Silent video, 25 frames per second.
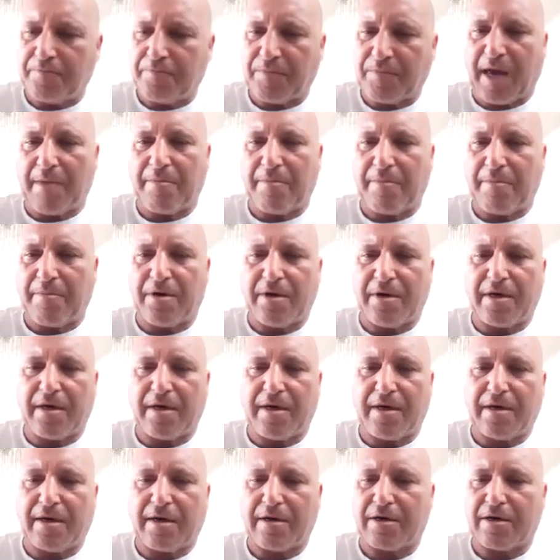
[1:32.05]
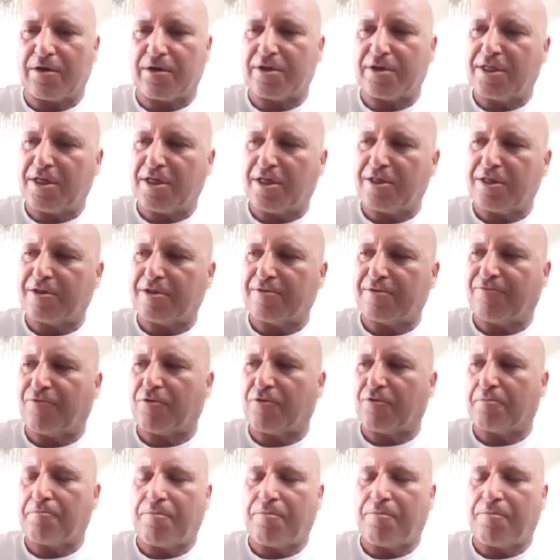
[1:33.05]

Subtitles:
I'm a consultant for